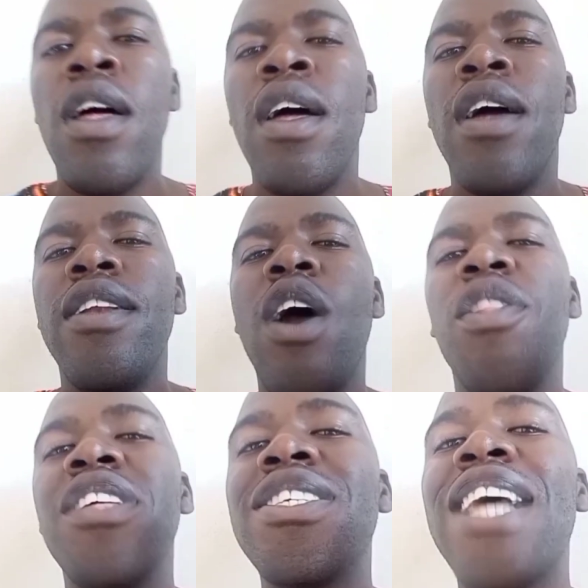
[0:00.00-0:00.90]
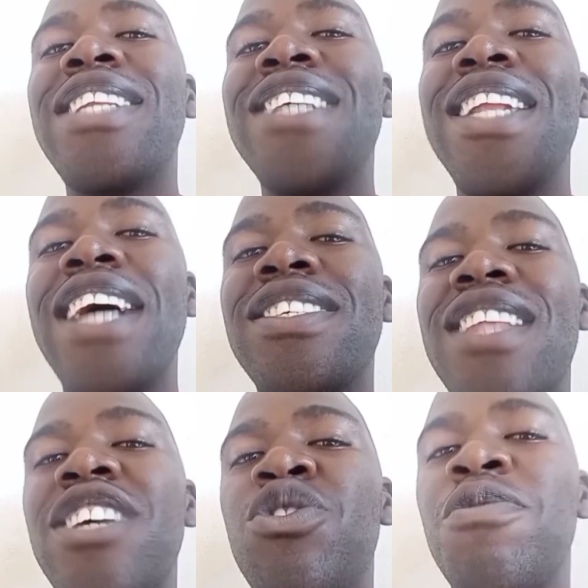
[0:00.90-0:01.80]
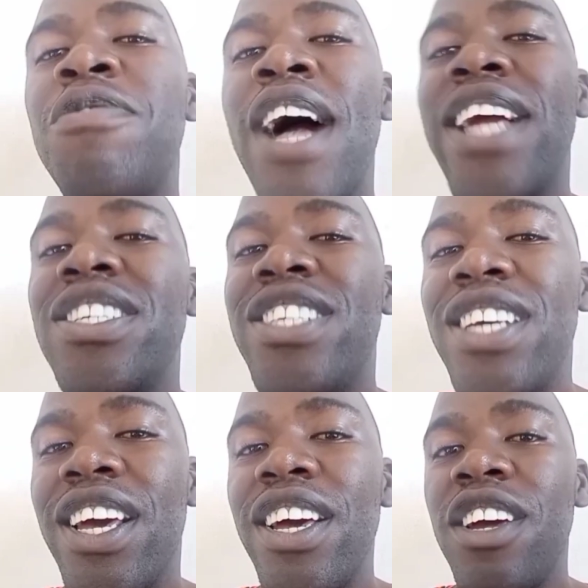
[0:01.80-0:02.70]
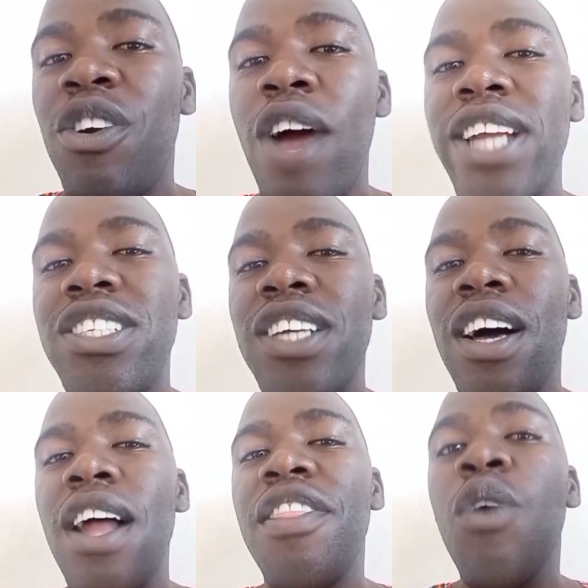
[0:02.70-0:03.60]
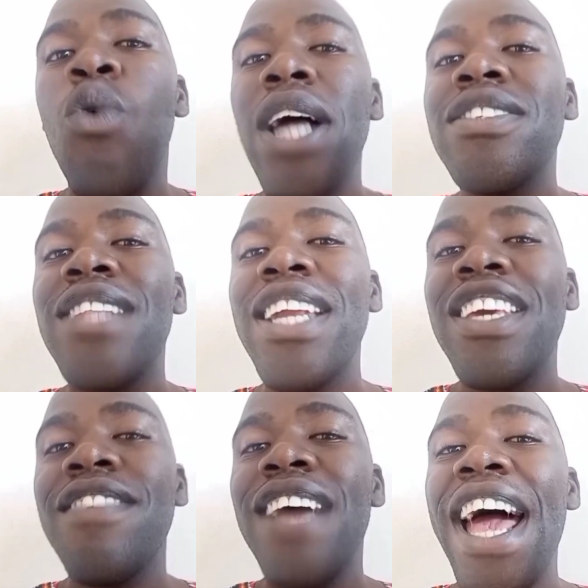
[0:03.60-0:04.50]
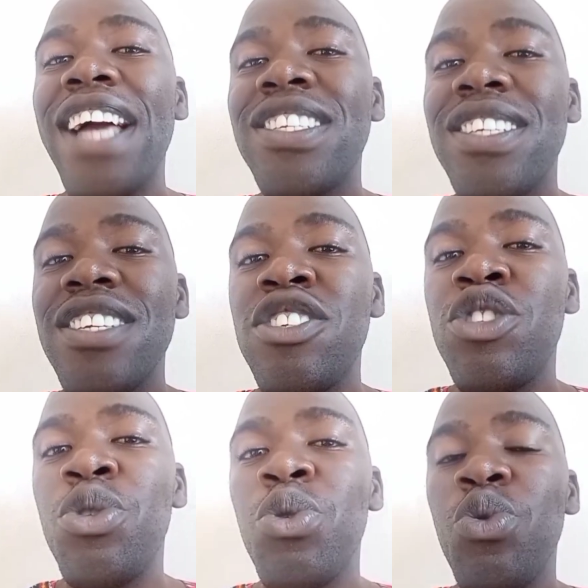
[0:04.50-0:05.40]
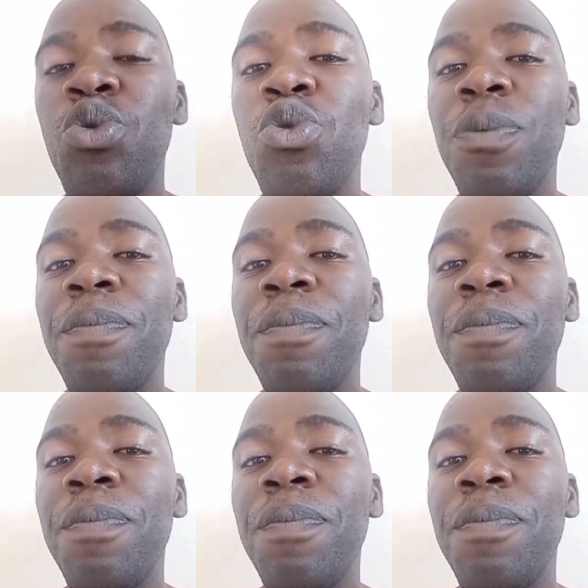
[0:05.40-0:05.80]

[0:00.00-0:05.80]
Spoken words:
Now, the satellites that you find here, right, are the ones that give access to